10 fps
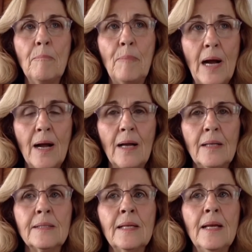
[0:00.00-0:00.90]

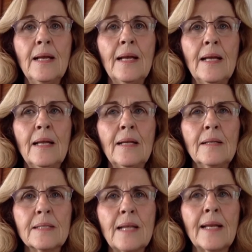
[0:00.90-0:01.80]
but
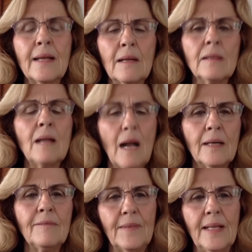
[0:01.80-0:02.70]
it's like a
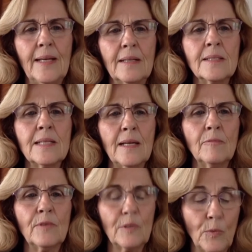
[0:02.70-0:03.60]
lot of things
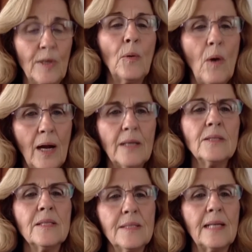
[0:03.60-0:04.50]
it re
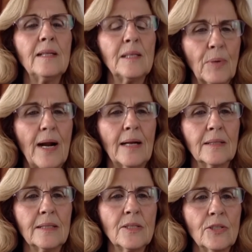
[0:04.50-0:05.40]
requires a daily
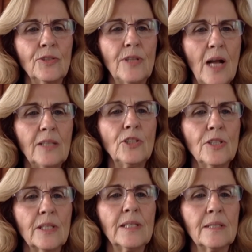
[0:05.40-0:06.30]
practice you're not
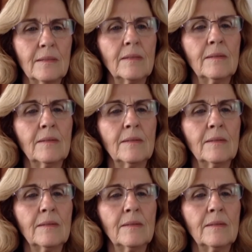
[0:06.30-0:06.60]
just mm-hmm. going to